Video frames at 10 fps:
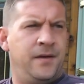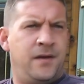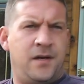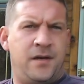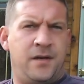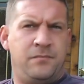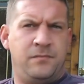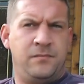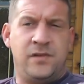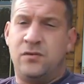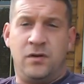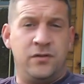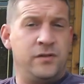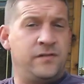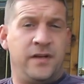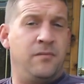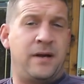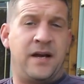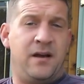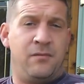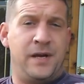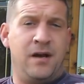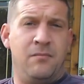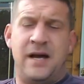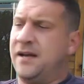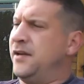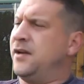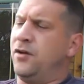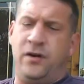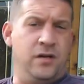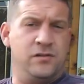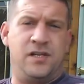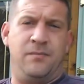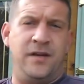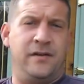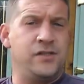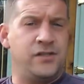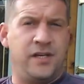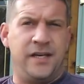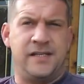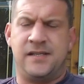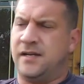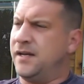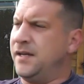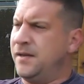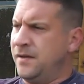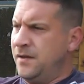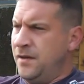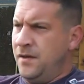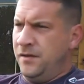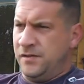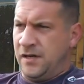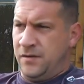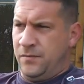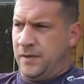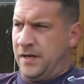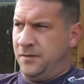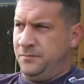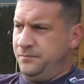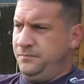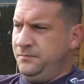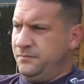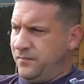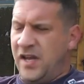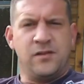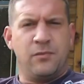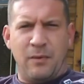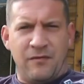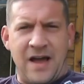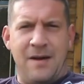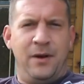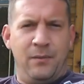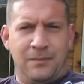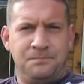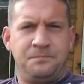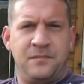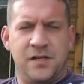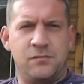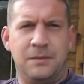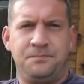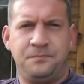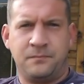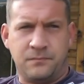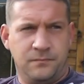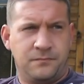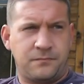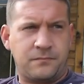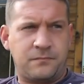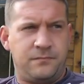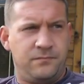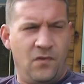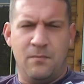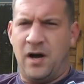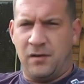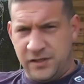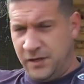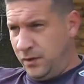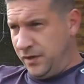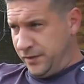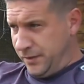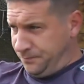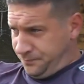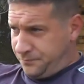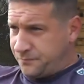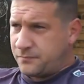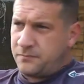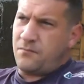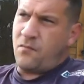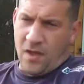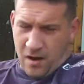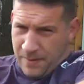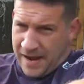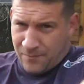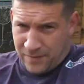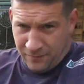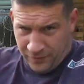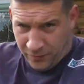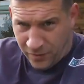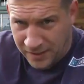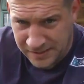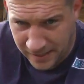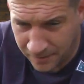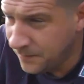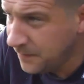Then all I've got to do is flick them back out when we come back. You know, you've got the hot tub there as you see yesterday. So yeah, it's a proper family one, this one. But I'll tell you what I'll do. I'll pan round for you guys now.